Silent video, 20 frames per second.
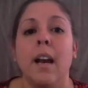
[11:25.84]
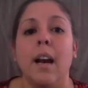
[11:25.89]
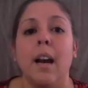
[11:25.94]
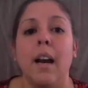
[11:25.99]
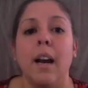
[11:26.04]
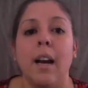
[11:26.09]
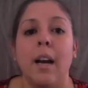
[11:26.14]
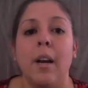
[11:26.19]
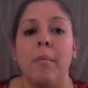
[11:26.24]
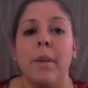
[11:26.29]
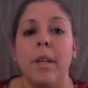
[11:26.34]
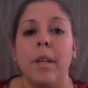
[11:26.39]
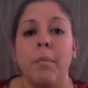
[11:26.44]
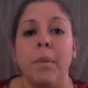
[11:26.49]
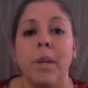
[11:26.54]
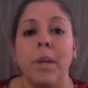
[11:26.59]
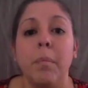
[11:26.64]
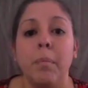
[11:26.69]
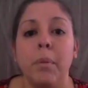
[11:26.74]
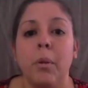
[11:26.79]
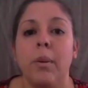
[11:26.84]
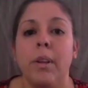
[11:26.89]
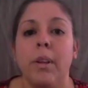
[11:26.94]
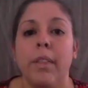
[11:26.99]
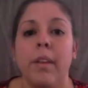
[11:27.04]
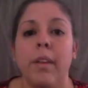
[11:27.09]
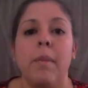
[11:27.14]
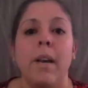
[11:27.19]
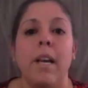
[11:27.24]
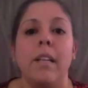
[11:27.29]
in people with
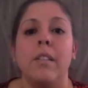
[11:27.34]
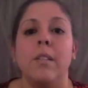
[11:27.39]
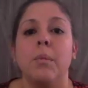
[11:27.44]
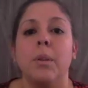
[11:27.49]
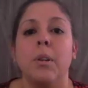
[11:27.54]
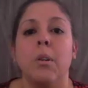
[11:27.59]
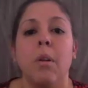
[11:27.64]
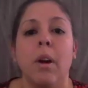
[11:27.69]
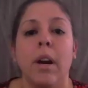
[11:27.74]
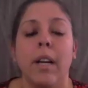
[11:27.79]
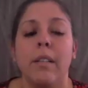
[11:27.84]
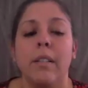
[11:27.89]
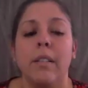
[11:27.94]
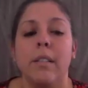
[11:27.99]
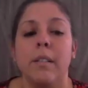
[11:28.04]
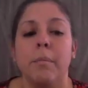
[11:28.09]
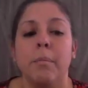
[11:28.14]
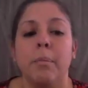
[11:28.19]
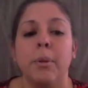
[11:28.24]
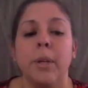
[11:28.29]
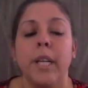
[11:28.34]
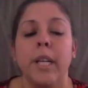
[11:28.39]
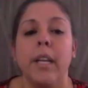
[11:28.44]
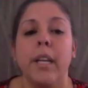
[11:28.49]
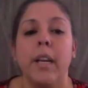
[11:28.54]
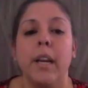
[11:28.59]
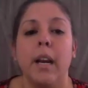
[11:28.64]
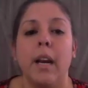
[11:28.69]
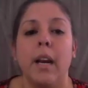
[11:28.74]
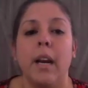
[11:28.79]
MS requires a
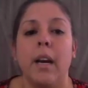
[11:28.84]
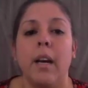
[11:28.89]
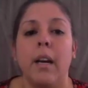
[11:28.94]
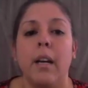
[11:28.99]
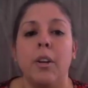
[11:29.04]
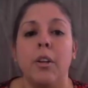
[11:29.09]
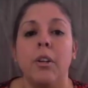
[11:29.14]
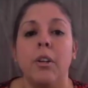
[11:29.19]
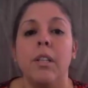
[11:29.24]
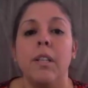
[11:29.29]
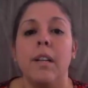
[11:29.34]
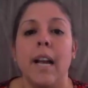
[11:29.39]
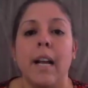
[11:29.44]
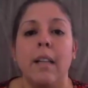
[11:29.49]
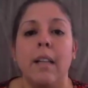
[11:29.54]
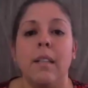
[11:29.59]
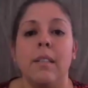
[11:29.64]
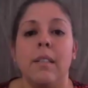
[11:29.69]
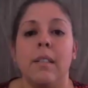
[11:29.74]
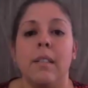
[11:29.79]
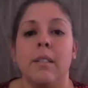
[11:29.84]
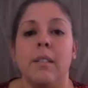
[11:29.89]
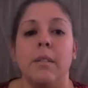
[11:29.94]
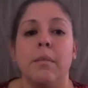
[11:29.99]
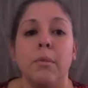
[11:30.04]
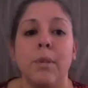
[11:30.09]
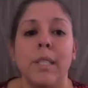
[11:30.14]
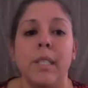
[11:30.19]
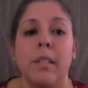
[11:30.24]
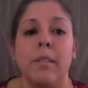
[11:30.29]
pretty good analysis of
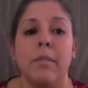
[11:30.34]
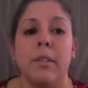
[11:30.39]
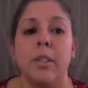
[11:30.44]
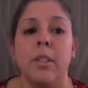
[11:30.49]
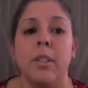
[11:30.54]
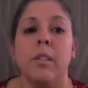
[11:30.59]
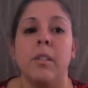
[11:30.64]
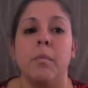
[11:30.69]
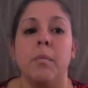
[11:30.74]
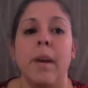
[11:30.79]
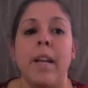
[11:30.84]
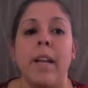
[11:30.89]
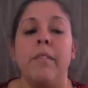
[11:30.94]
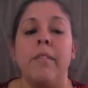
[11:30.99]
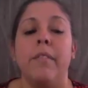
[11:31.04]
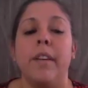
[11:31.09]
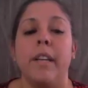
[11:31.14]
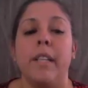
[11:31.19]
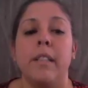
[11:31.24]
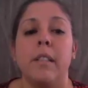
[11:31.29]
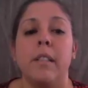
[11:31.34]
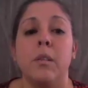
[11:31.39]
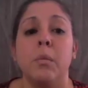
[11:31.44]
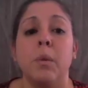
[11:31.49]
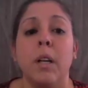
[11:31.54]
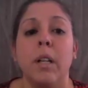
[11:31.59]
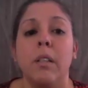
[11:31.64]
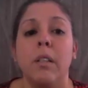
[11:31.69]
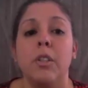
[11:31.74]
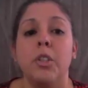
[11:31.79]
risk versus benefits, as
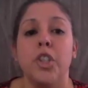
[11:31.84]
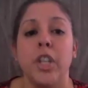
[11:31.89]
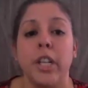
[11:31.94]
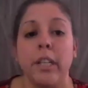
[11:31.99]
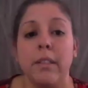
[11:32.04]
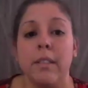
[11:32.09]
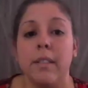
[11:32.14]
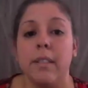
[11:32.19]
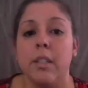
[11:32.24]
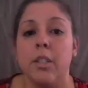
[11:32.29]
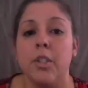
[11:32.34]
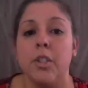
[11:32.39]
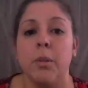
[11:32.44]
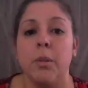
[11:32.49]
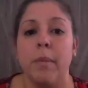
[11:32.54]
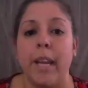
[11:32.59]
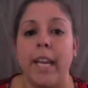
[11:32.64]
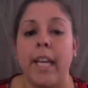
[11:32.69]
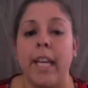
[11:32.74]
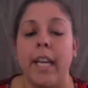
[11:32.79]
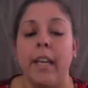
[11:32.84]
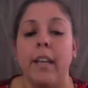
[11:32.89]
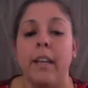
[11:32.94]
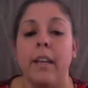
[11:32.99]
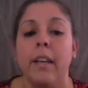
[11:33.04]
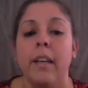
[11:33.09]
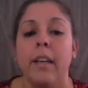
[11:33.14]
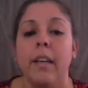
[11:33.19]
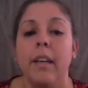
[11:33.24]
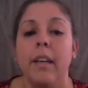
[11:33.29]
well as shared decision making.